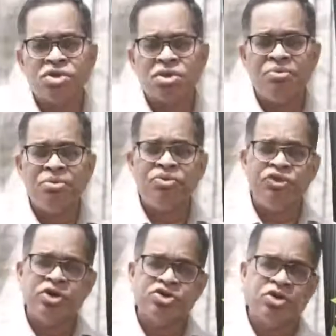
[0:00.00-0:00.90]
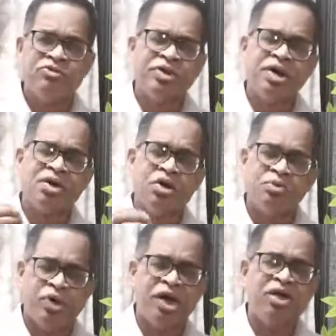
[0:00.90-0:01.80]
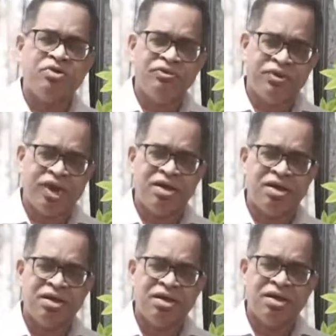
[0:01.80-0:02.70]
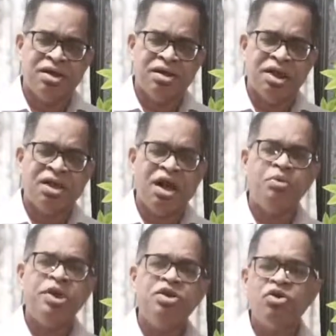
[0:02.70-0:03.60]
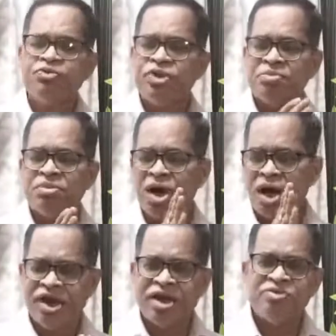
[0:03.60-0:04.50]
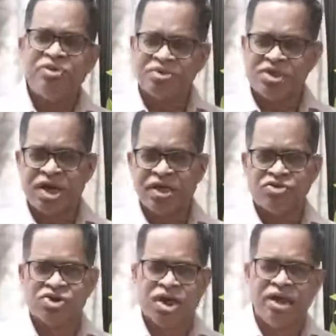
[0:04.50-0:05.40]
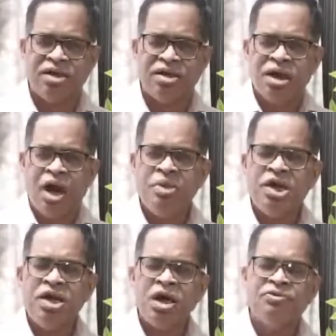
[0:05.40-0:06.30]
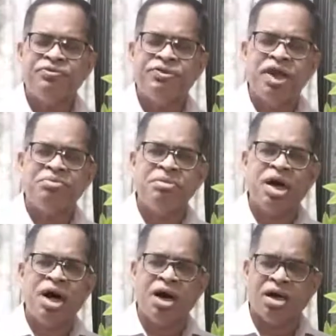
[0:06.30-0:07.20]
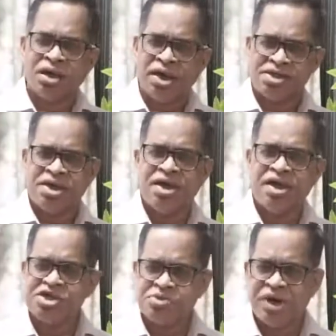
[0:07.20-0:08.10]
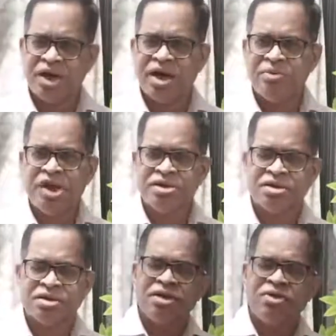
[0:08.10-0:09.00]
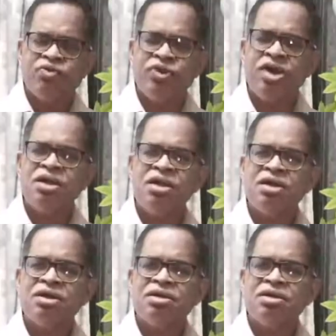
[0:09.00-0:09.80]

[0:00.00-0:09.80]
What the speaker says: some philosophic component of it, that how many of them are veering from side to side, how many of them are exceeding speed limit, we